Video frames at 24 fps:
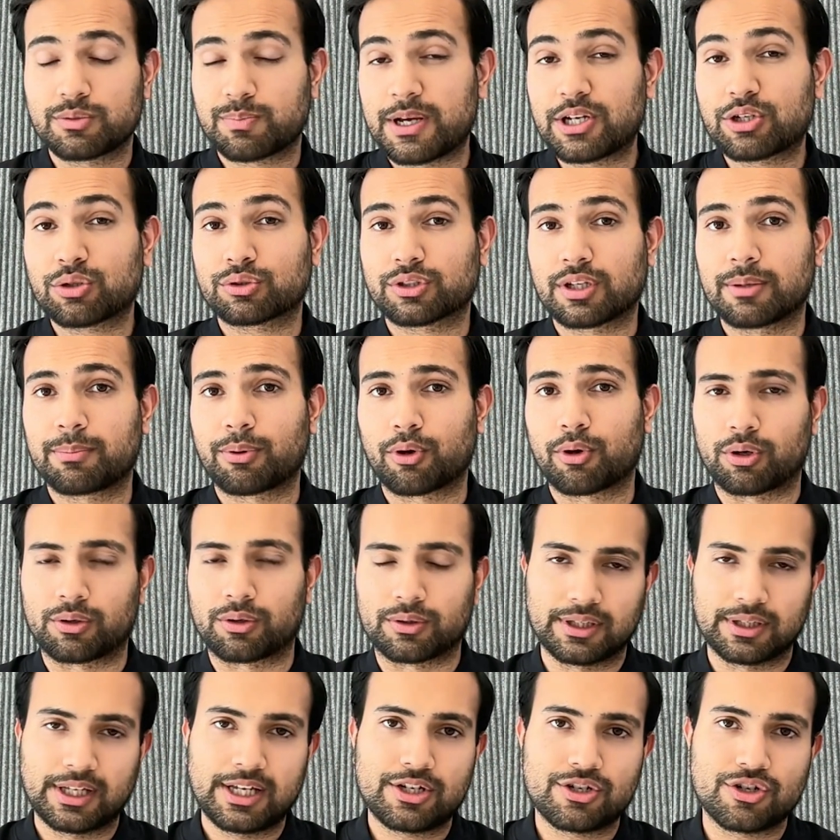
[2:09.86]
spatial temporal
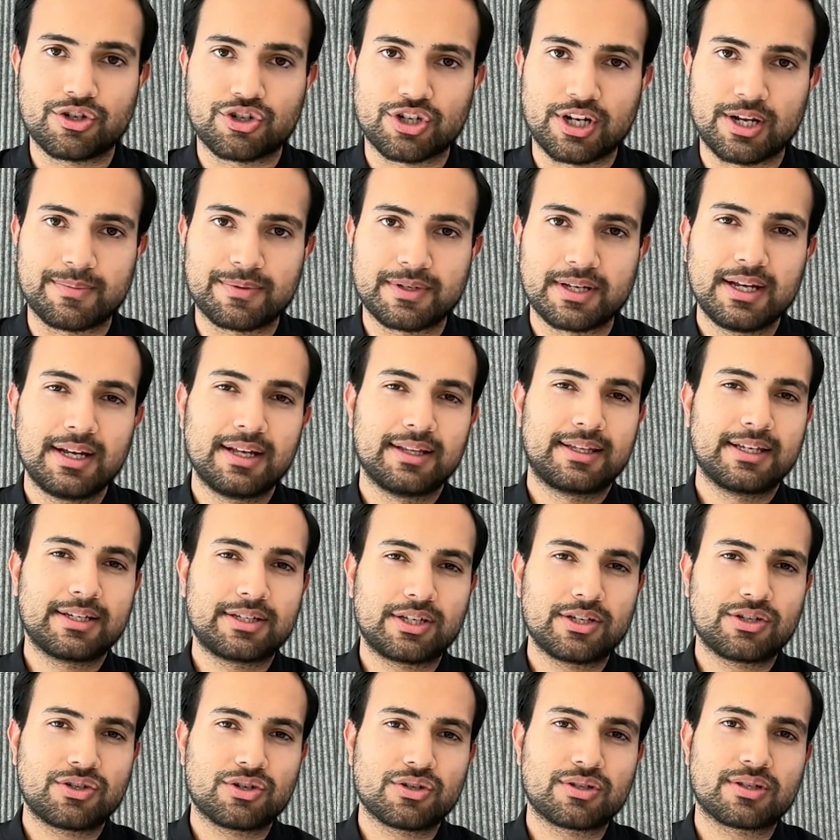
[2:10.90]
relationships. This
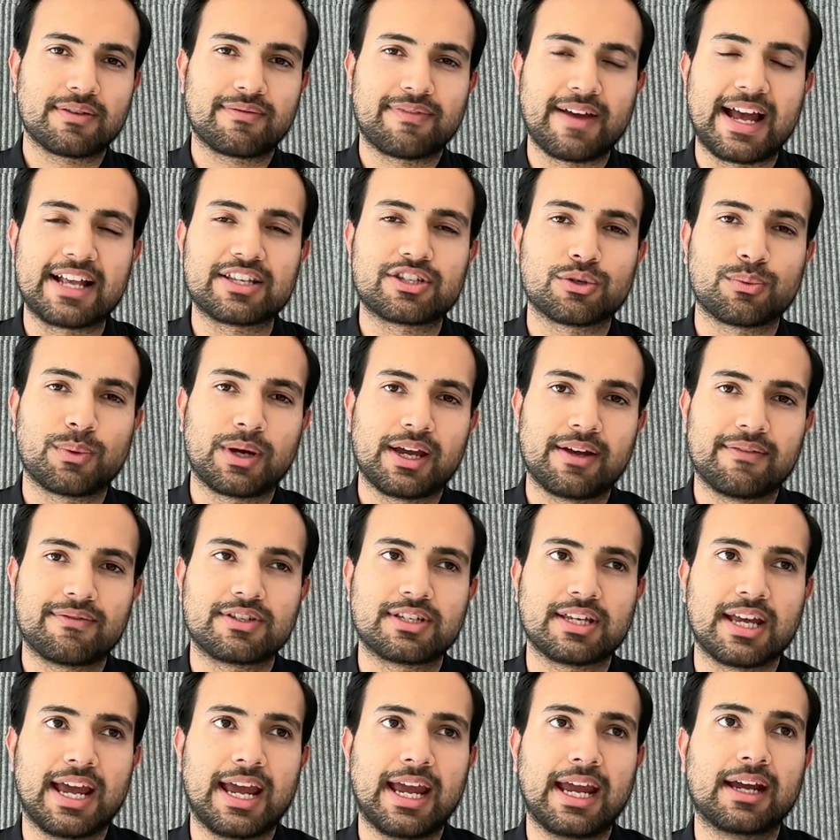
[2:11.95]
is just a fancy way of
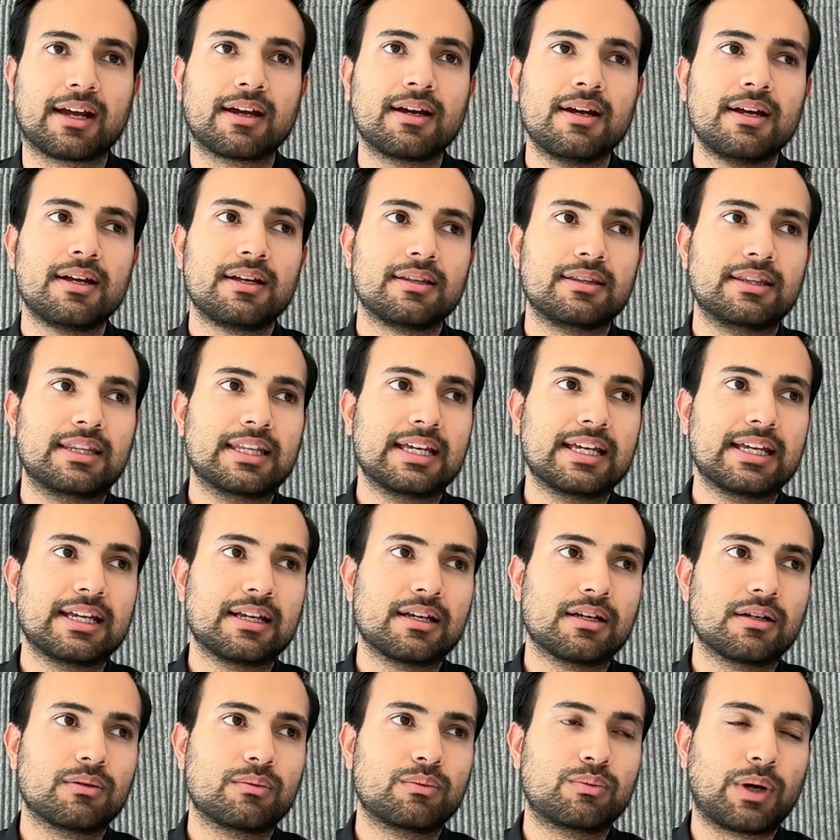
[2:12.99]
saying the
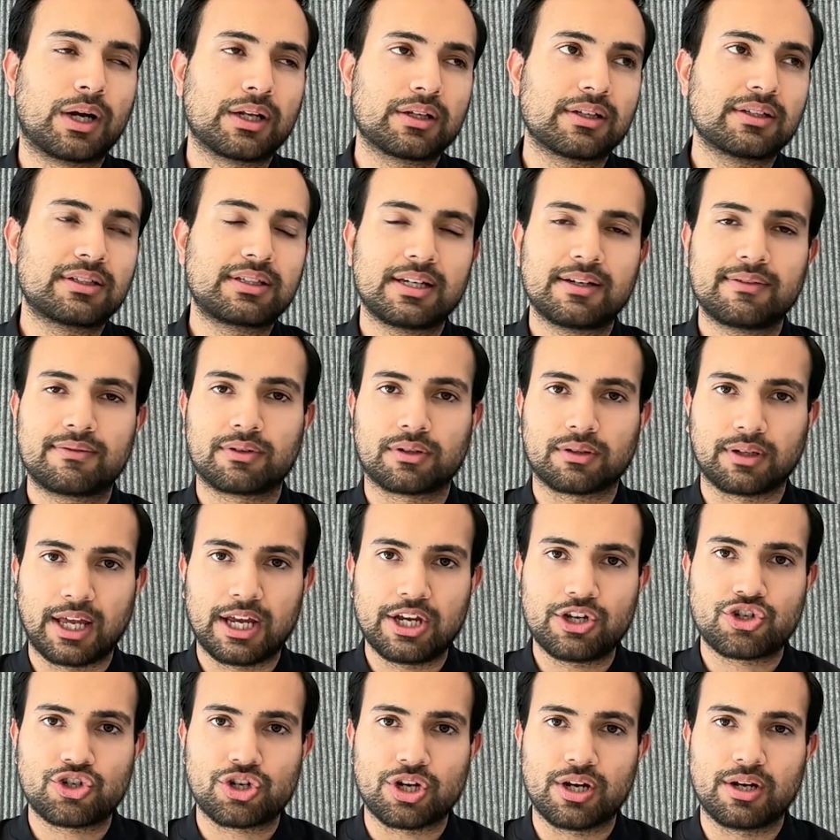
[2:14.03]
relative
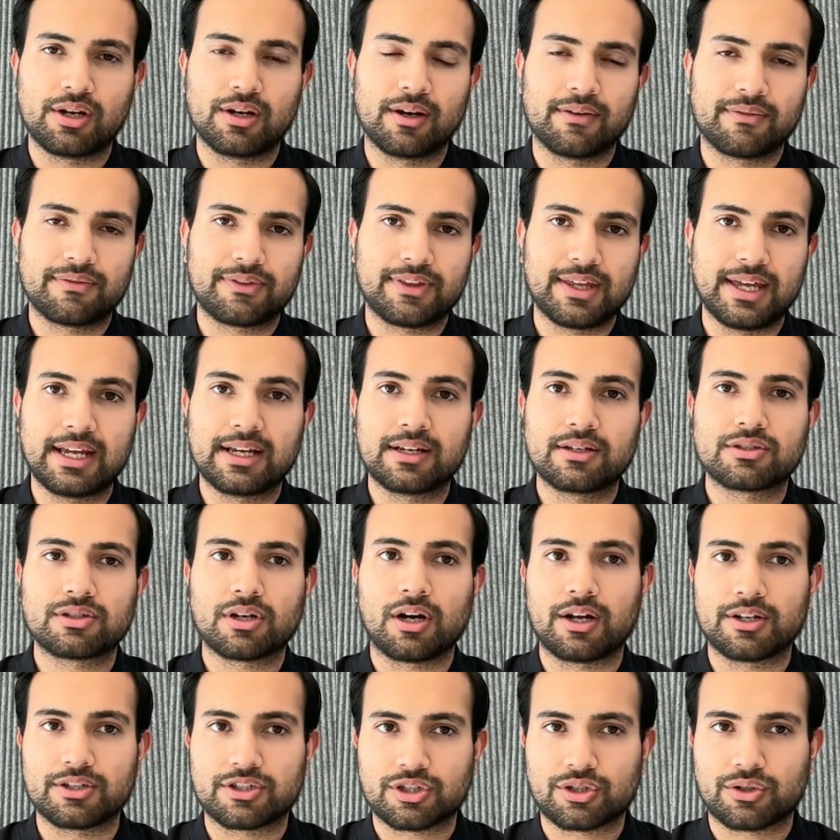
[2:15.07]
relation of things
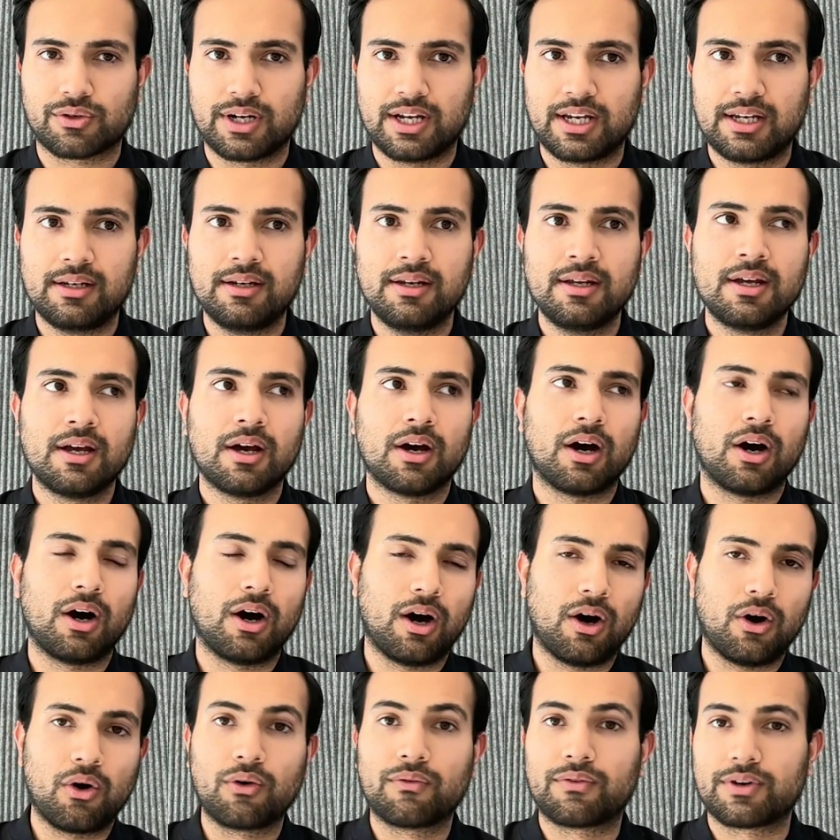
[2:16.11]
on screen
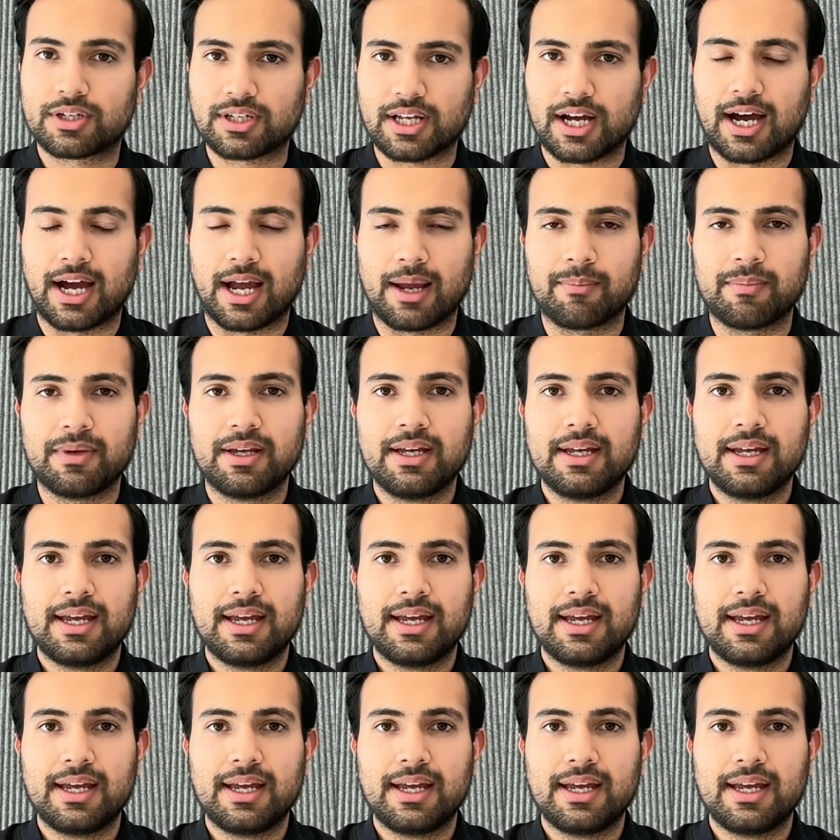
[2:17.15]
over time.